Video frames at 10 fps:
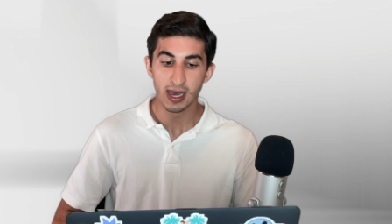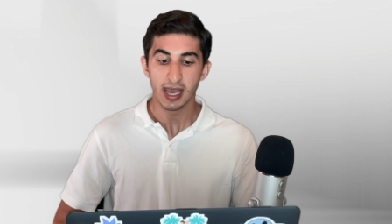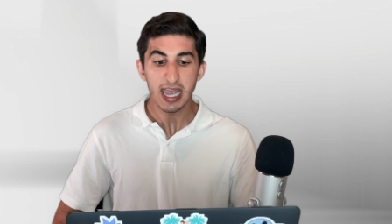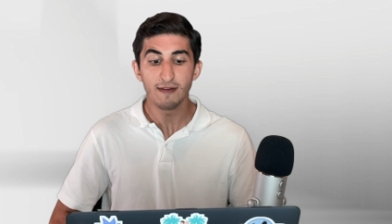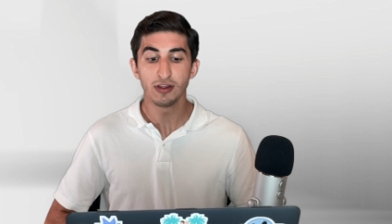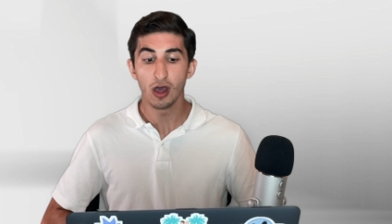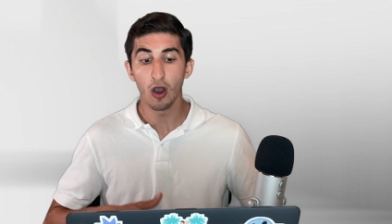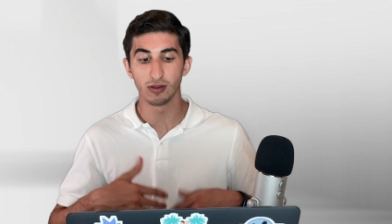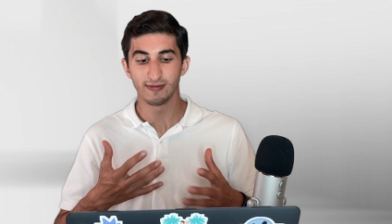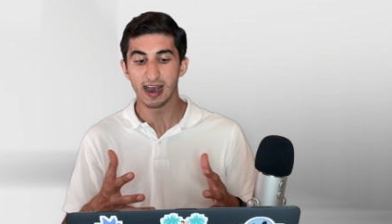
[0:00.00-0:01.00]
Even though
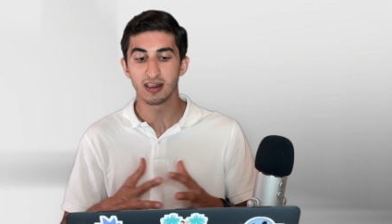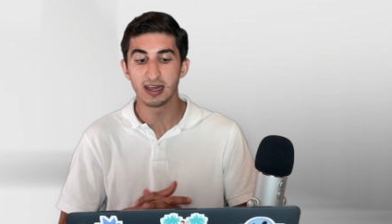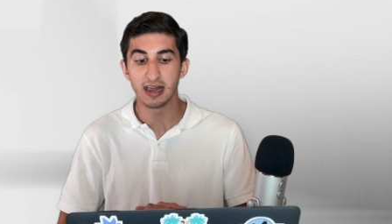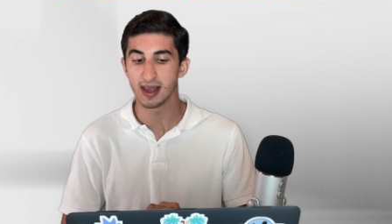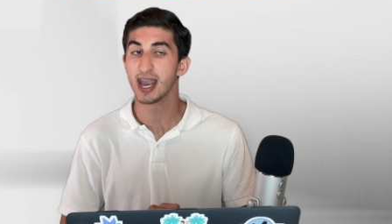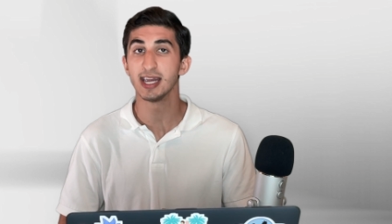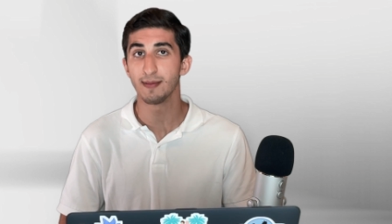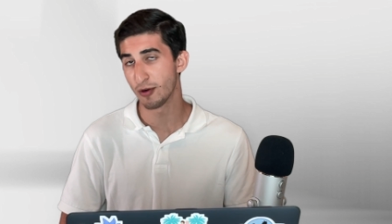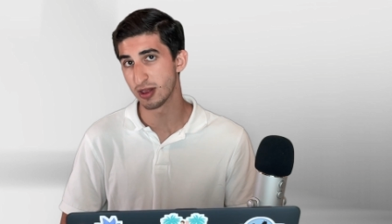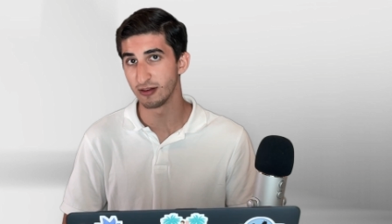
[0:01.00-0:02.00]
the vaccine is
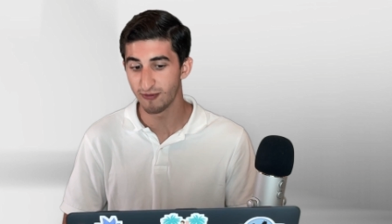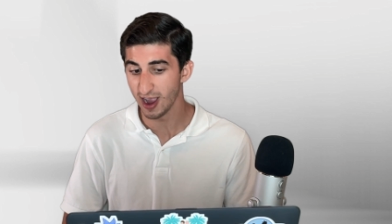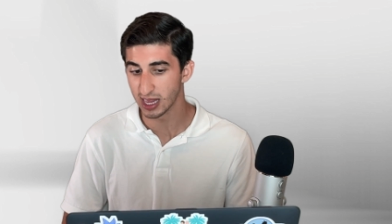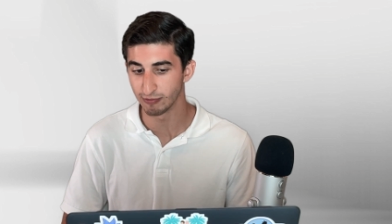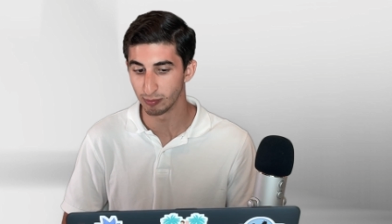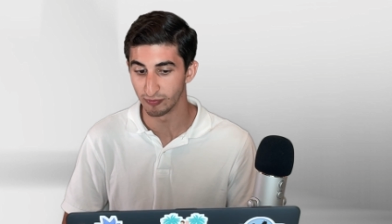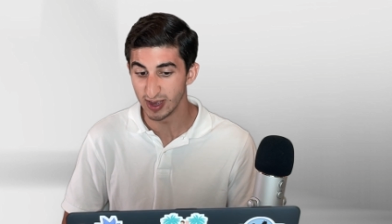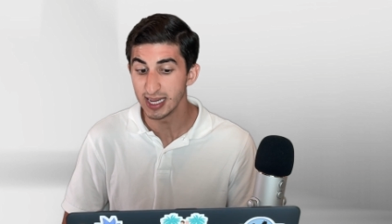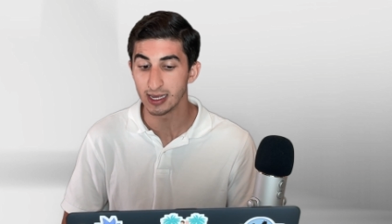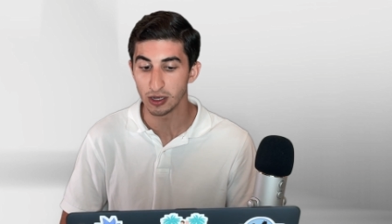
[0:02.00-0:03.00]
88% effective in
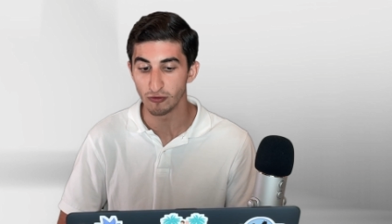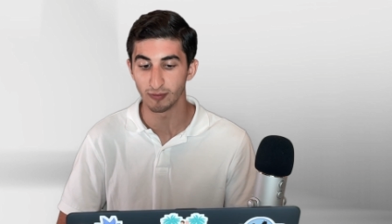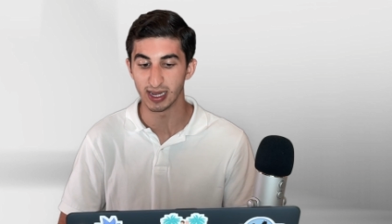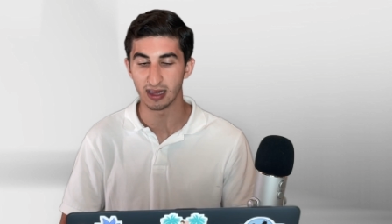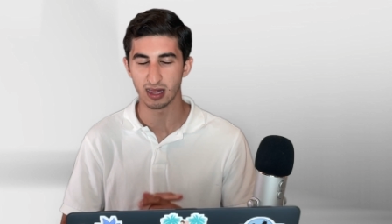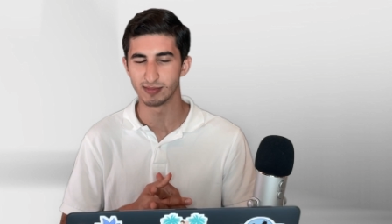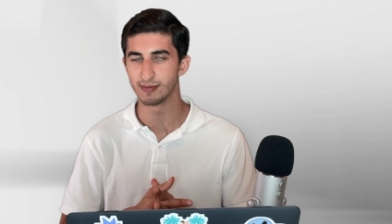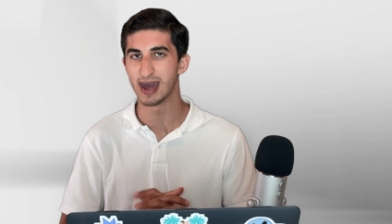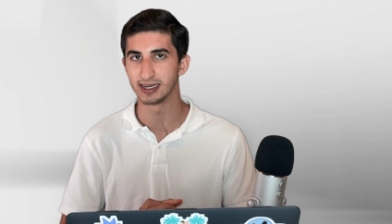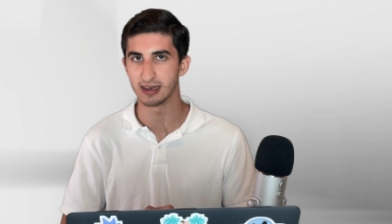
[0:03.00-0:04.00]
preventing you from getting
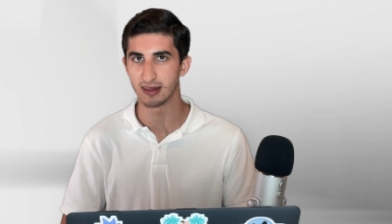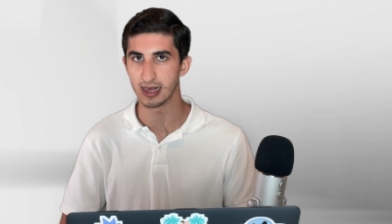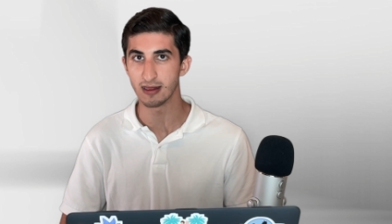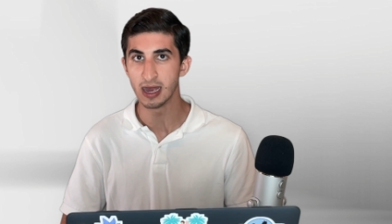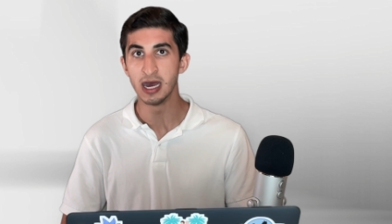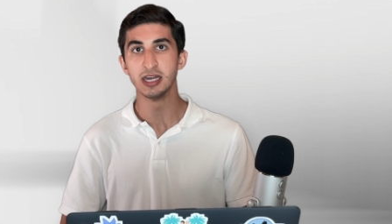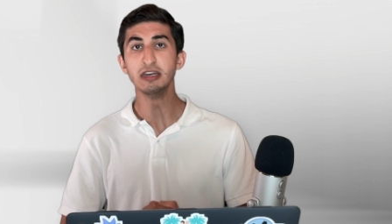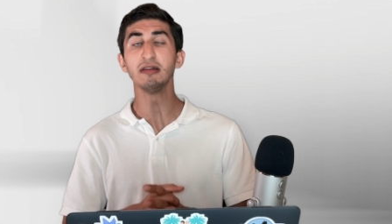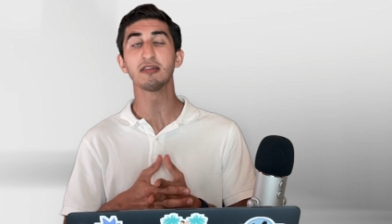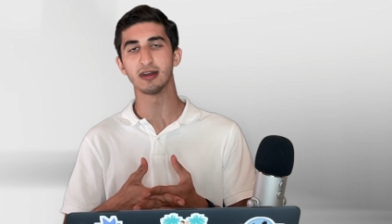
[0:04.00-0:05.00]
symptomatic disease, you
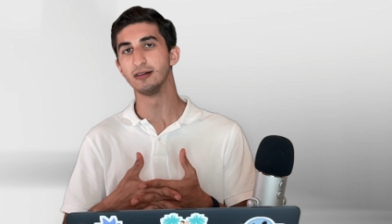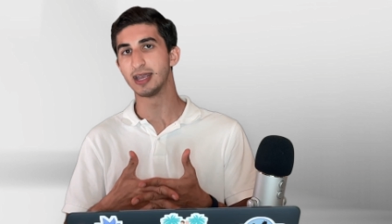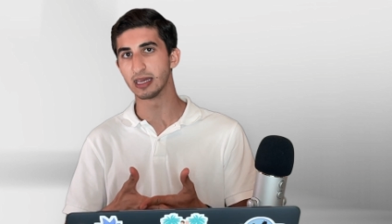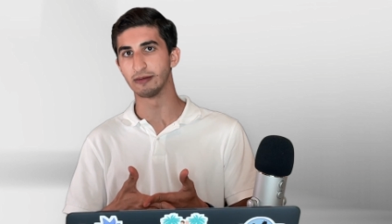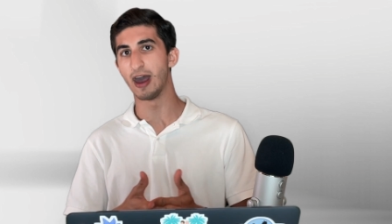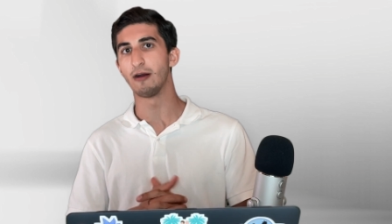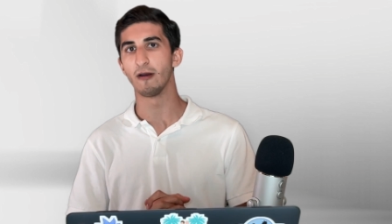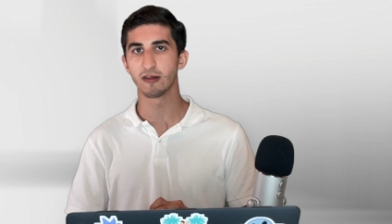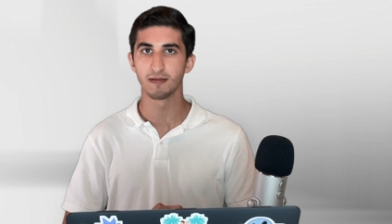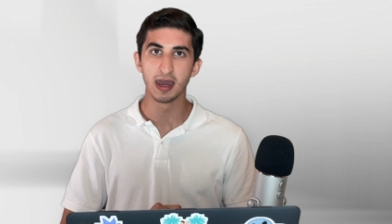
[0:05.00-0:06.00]
can still get the
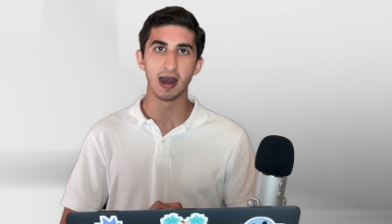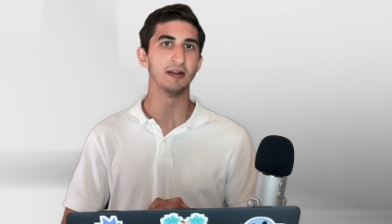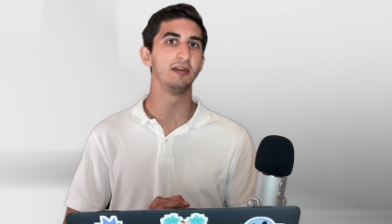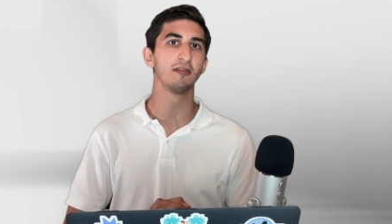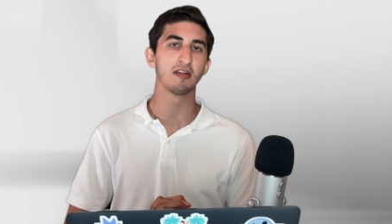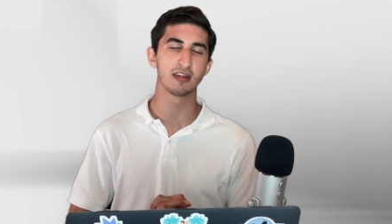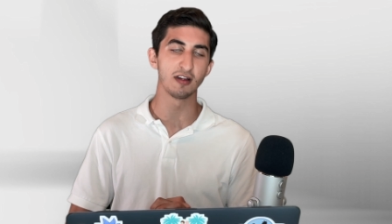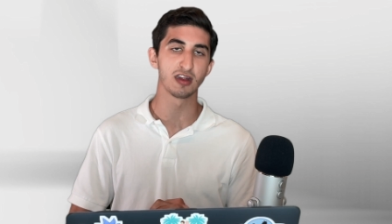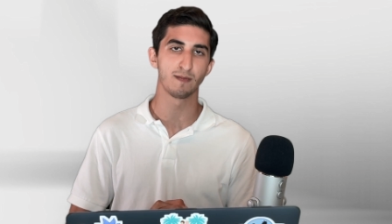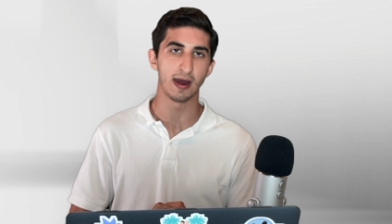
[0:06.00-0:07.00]
virus and you can still
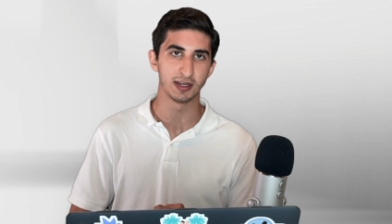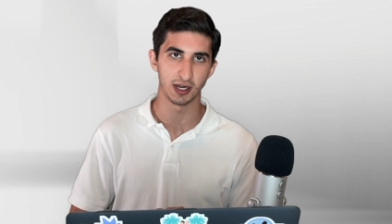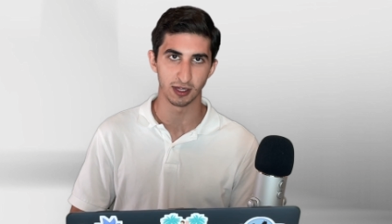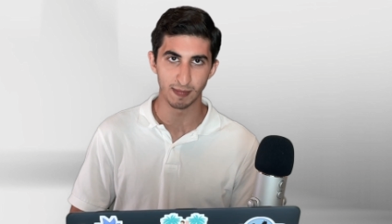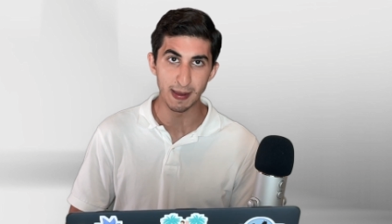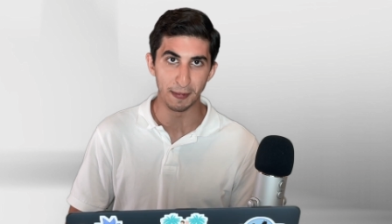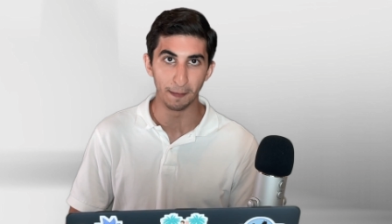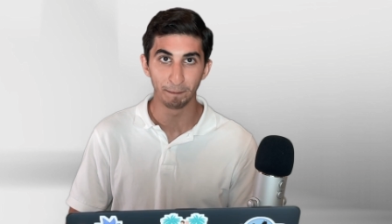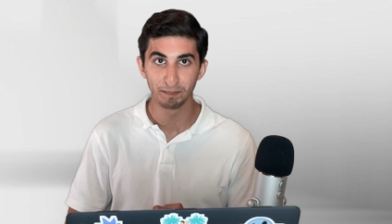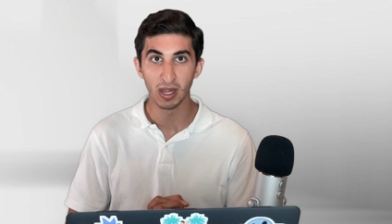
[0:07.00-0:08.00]
spread it to other people.
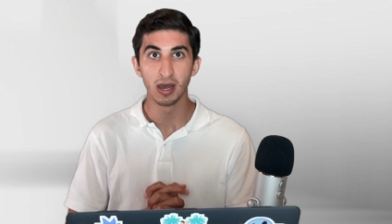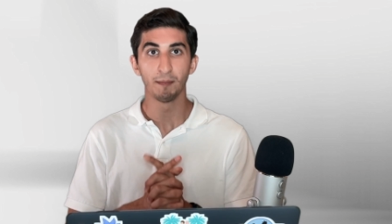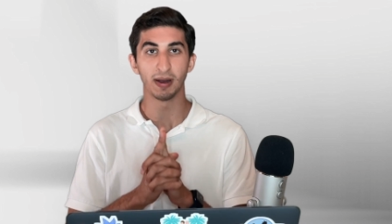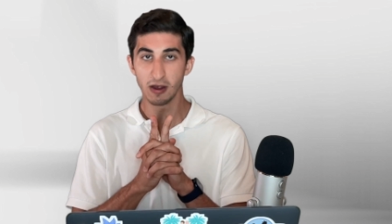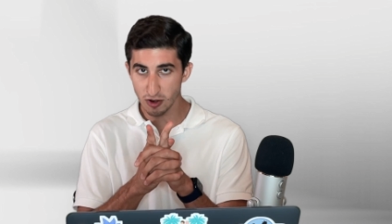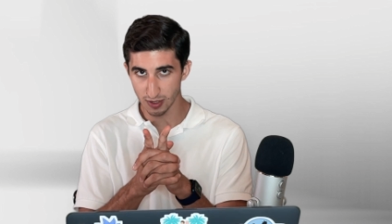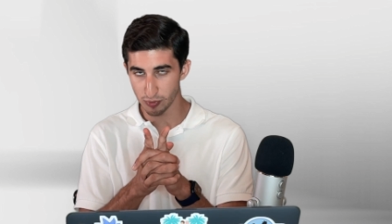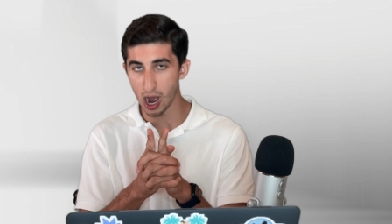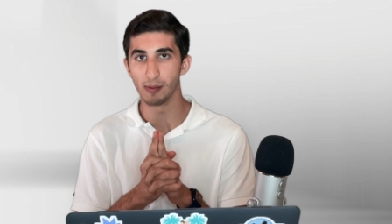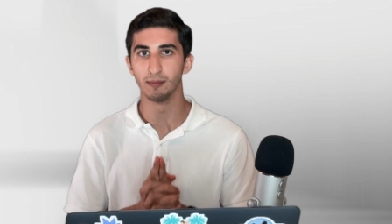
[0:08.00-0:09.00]
But here's the
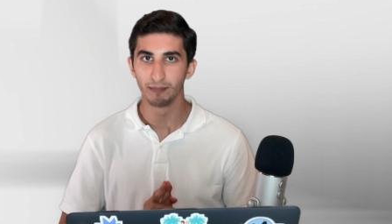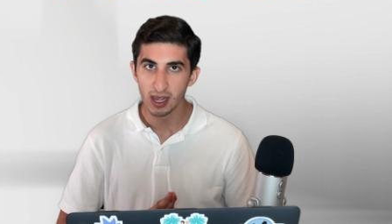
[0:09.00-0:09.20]
problem.